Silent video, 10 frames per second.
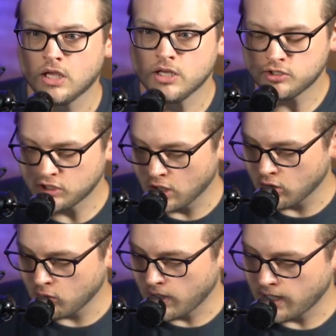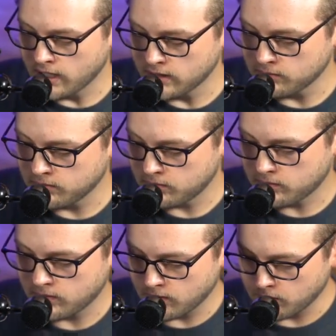So,
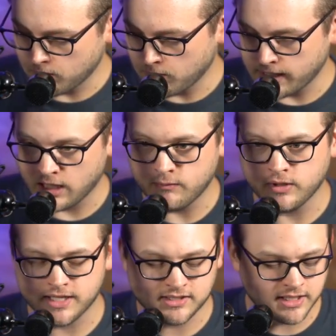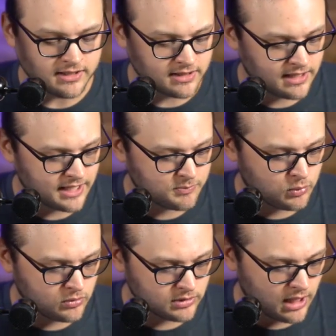my lovely assistant has
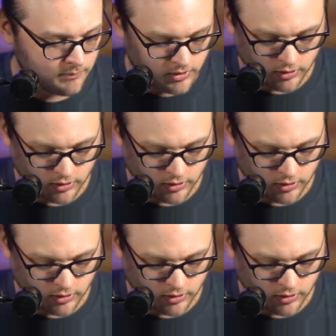pulled up the